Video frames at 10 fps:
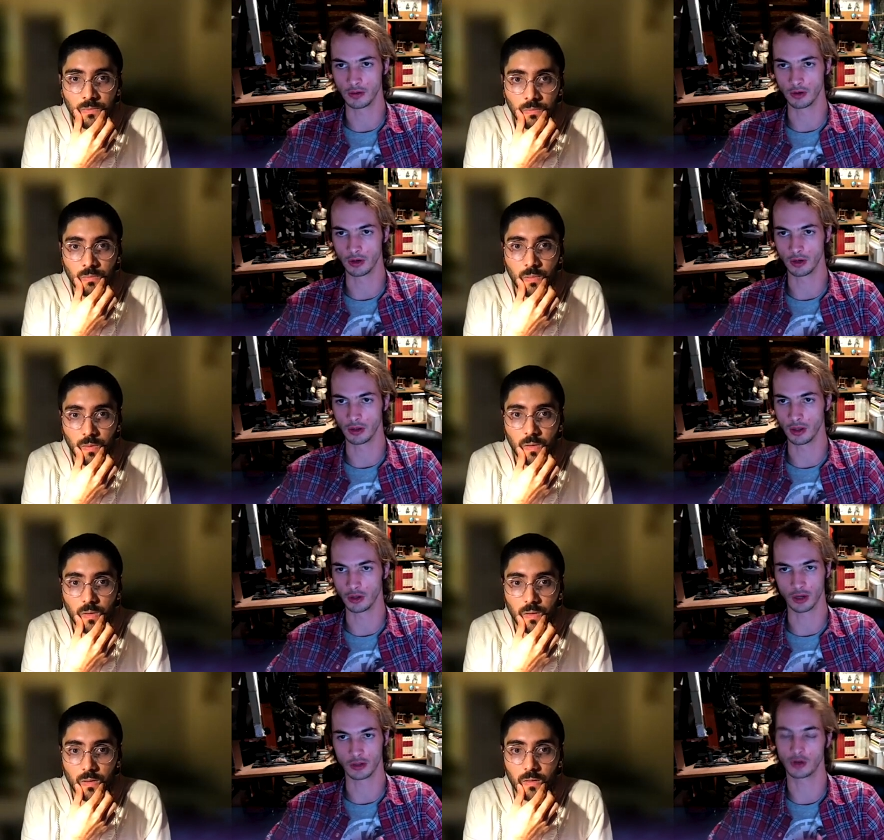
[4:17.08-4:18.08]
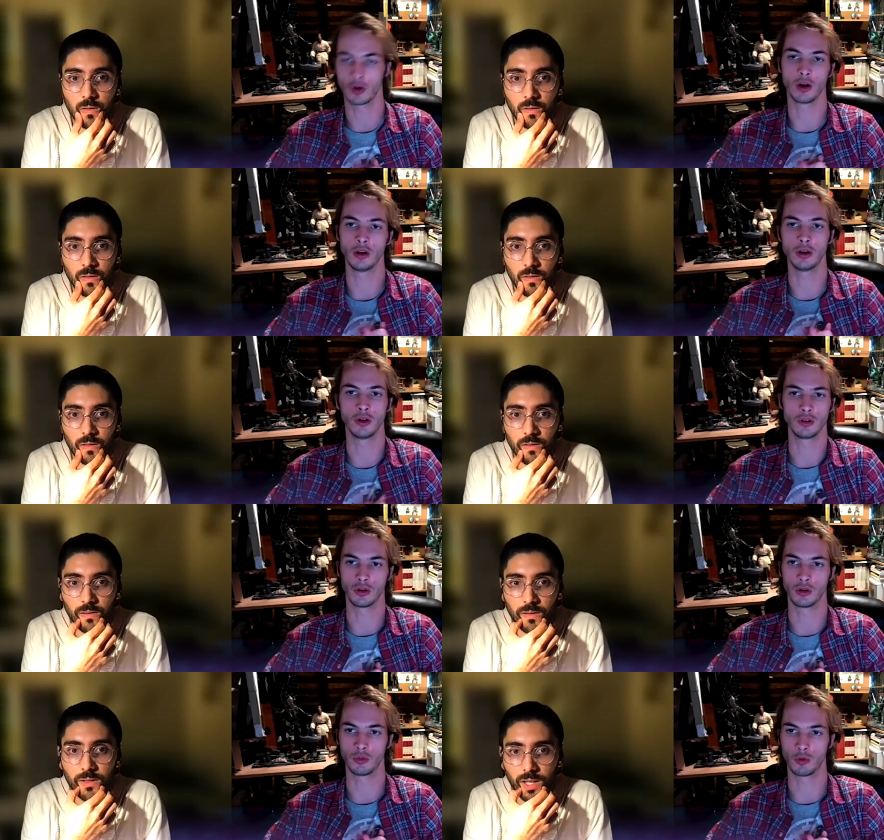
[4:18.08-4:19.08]
Speaker 1: never they tried so hard to get her to
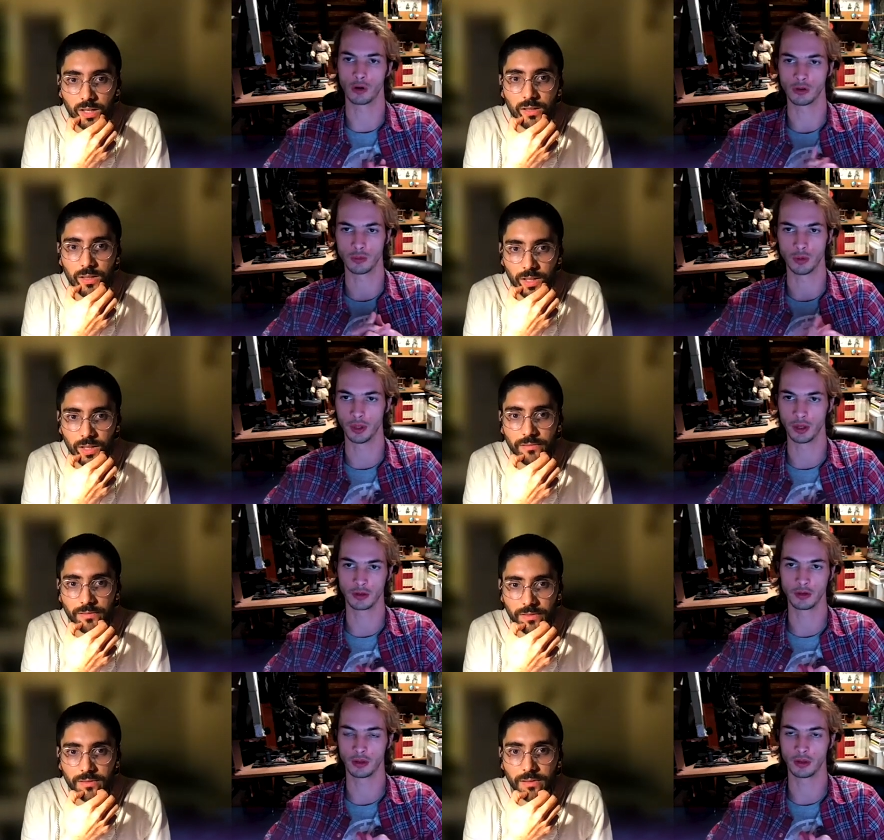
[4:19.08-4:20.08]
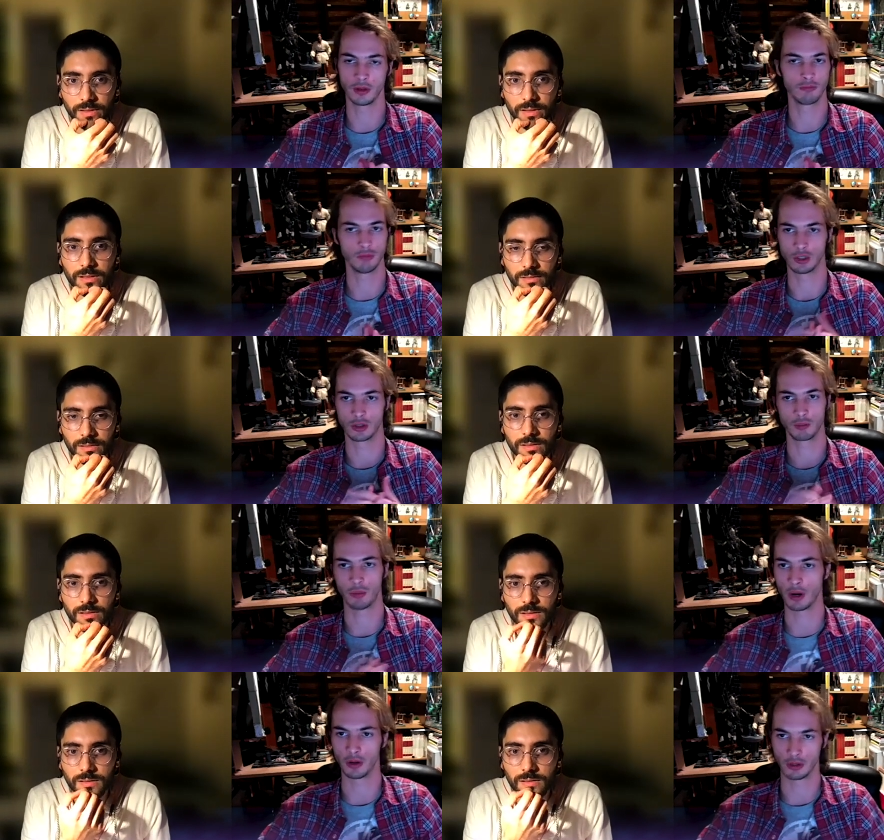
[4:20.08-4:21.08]
learn words but they yeah.
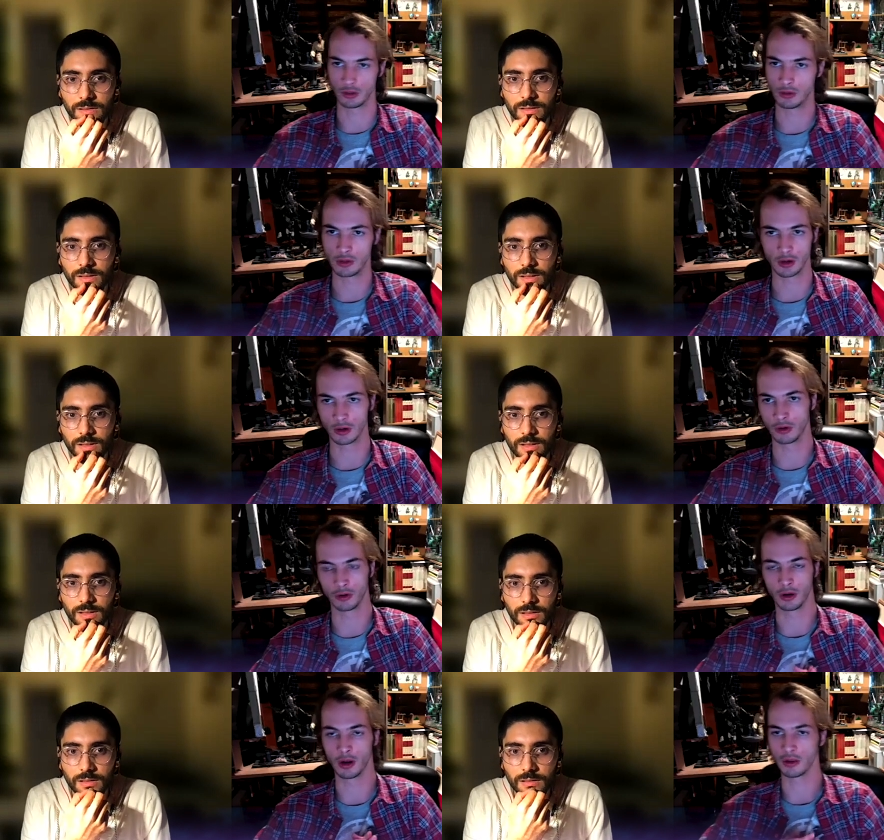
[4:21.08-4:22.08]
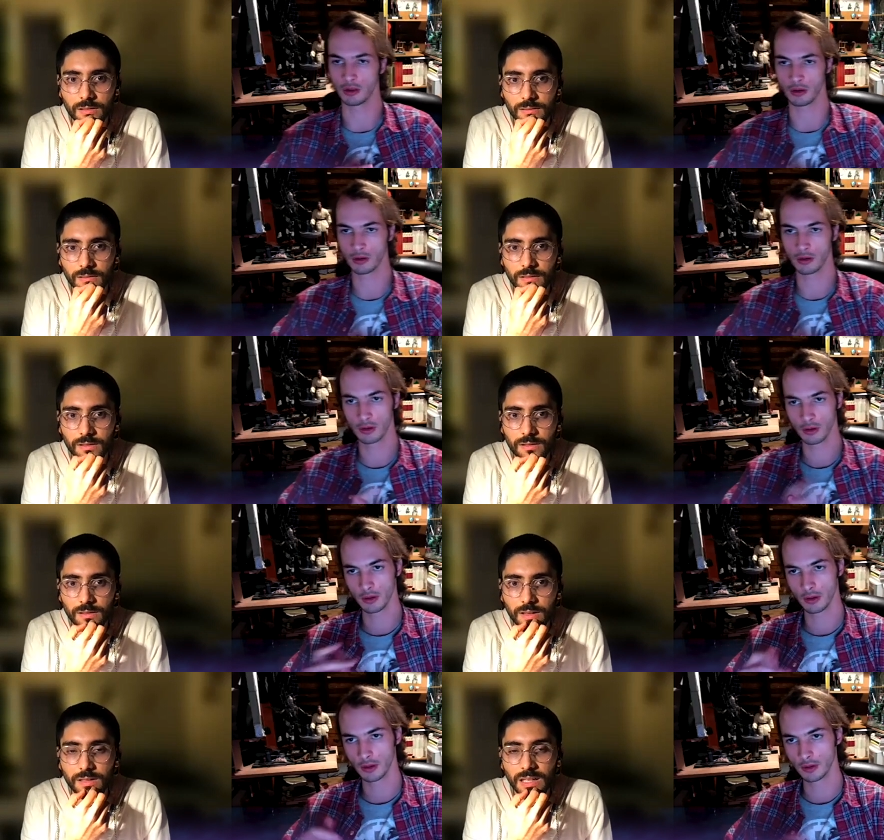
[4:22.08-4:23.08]
barely could get her to learn anything
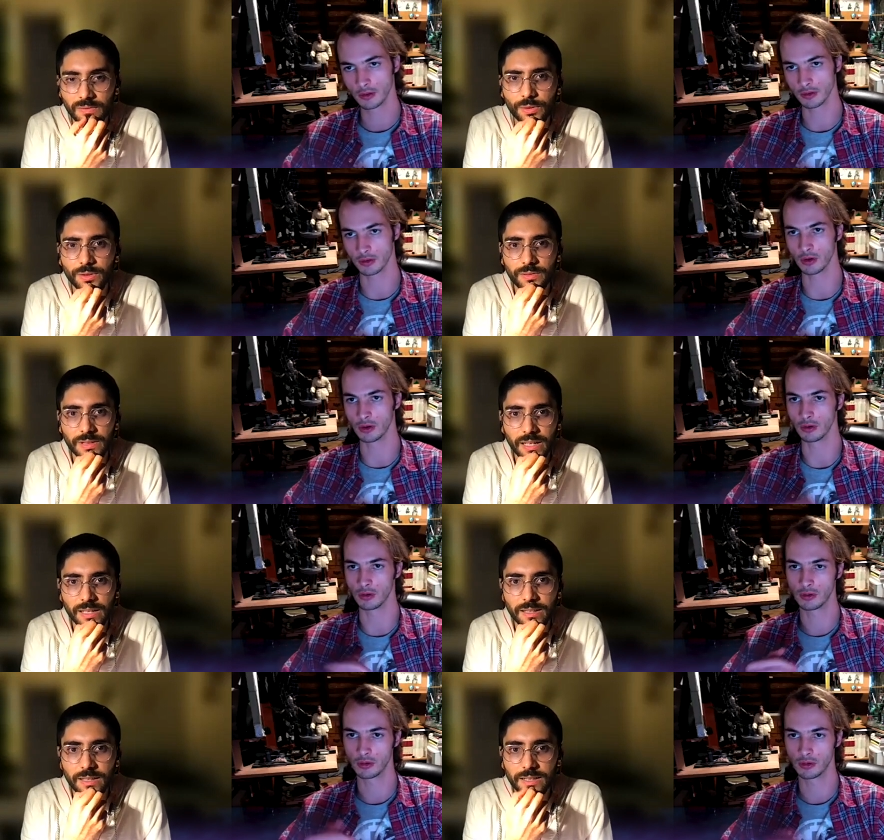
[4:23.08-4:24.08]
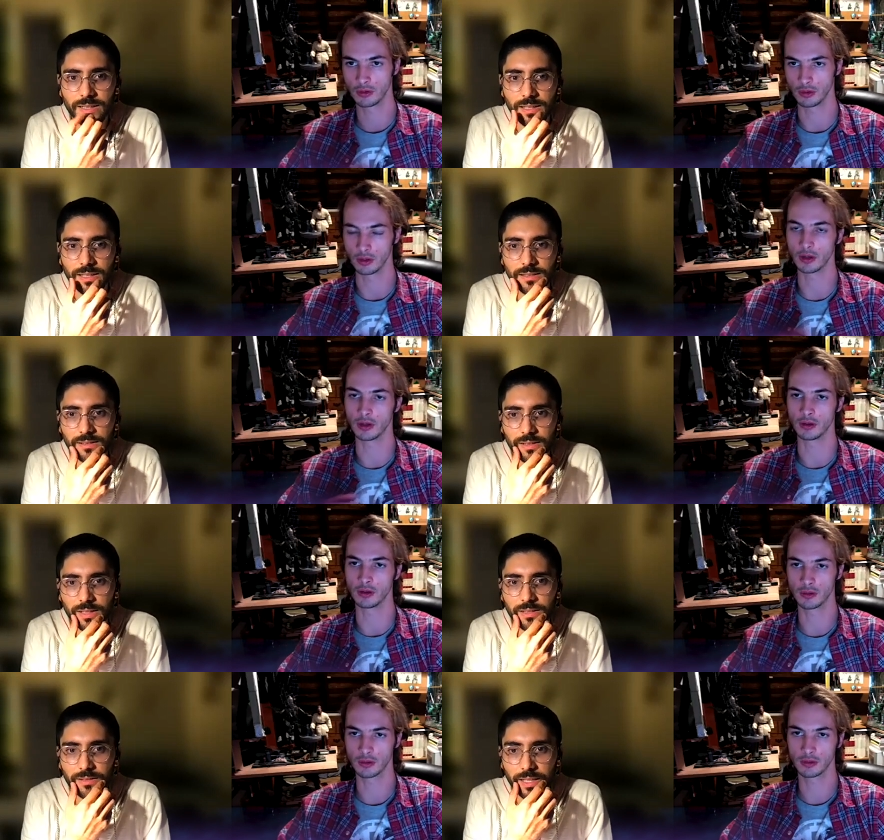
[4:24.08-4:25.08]
Speaker 2: I've heard of that. Yeah, that
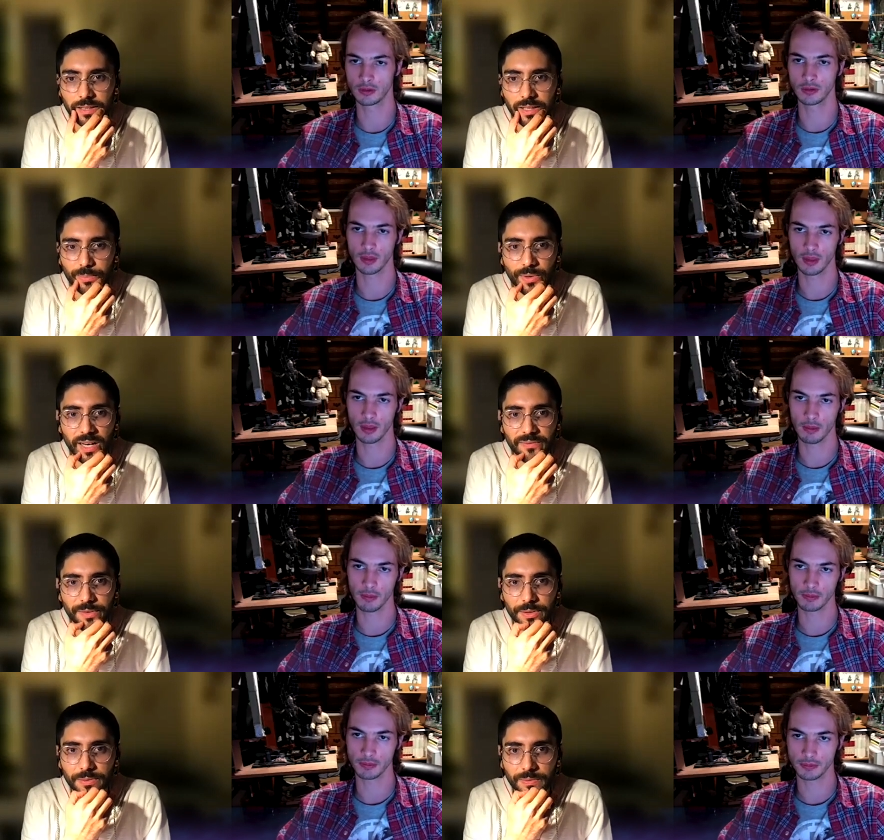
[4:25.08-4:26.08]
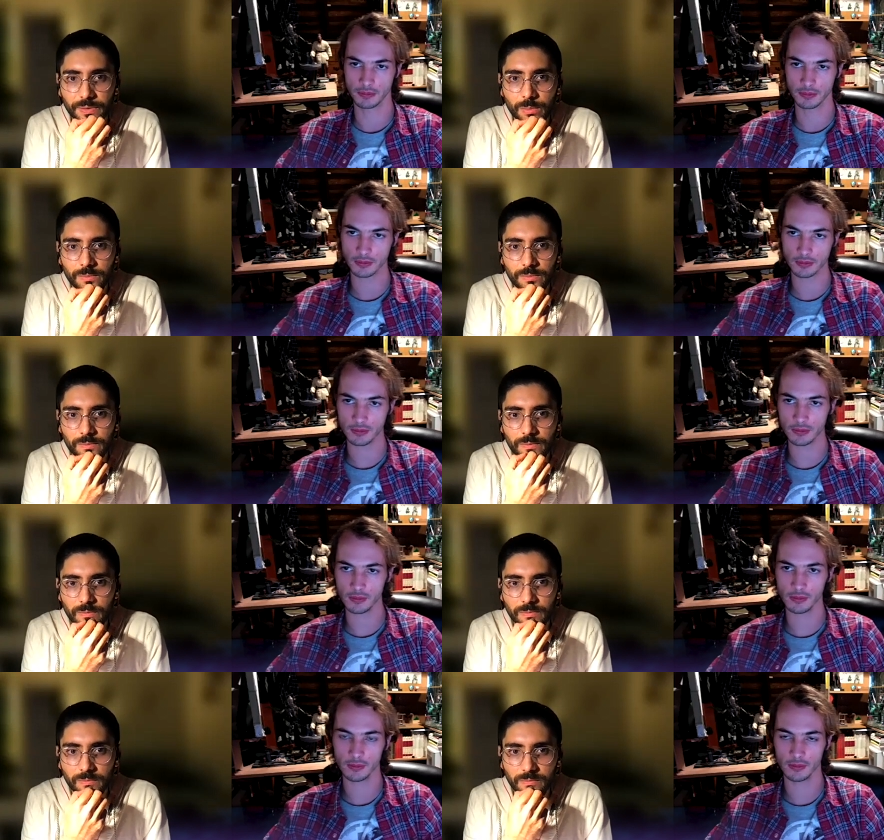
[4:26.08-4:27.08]
that that they deprived her from
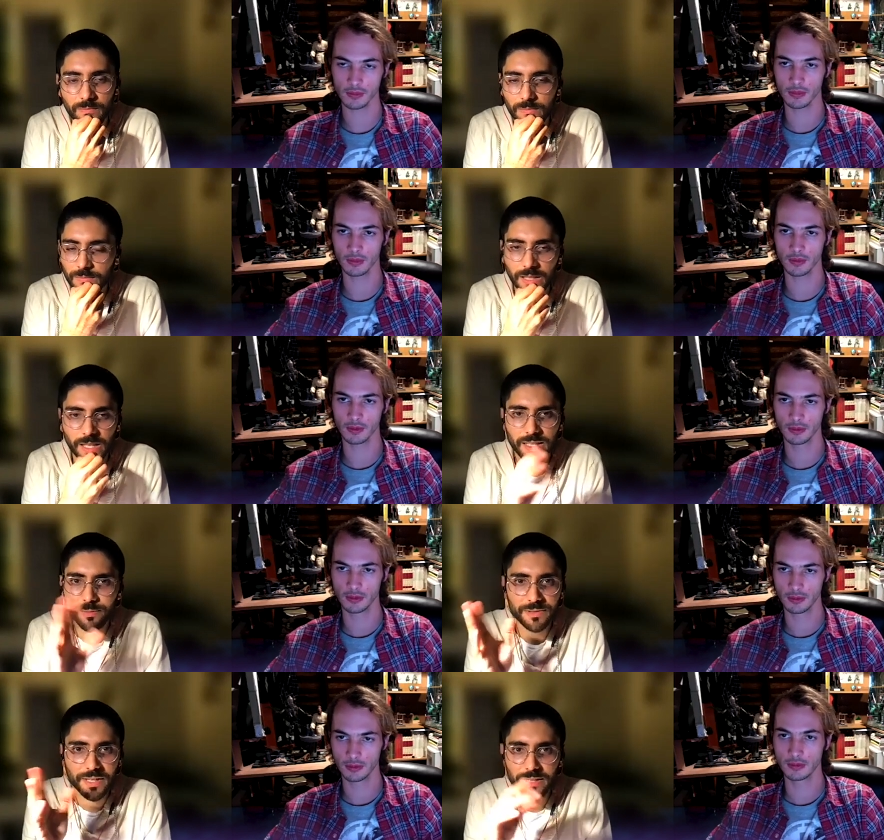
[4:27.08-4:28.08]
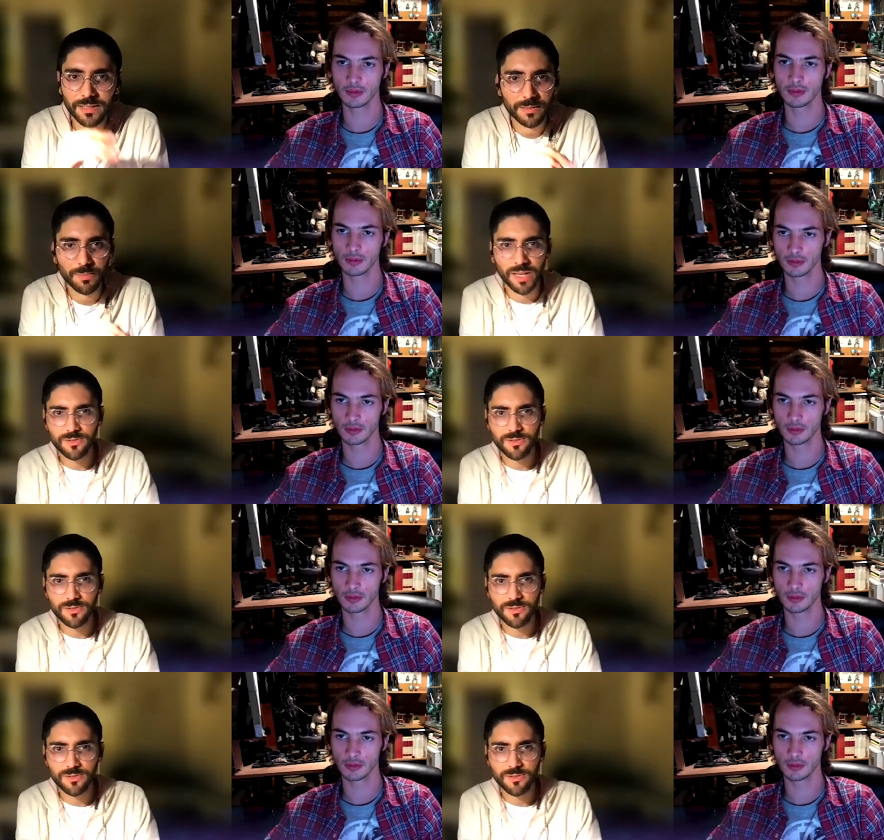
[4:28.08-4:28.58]
like it was like the special